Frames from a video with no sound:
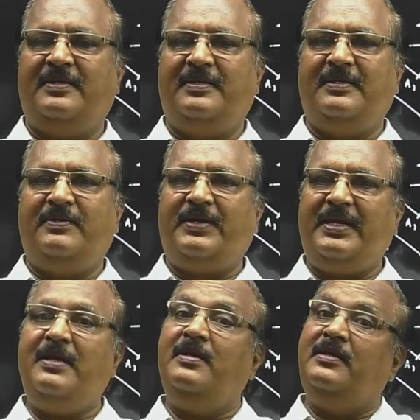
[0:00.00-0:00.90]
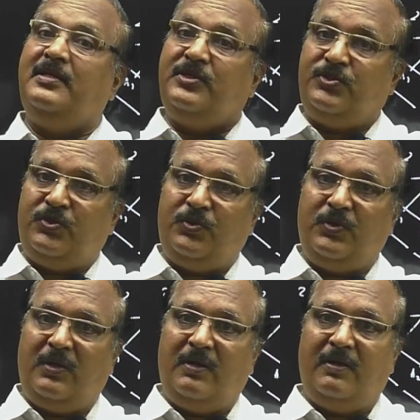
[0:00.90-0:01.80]
Okay. So
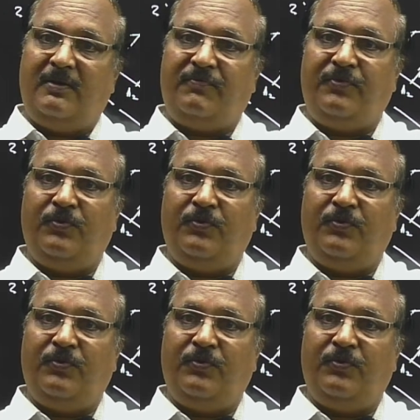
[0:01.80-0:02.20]
if you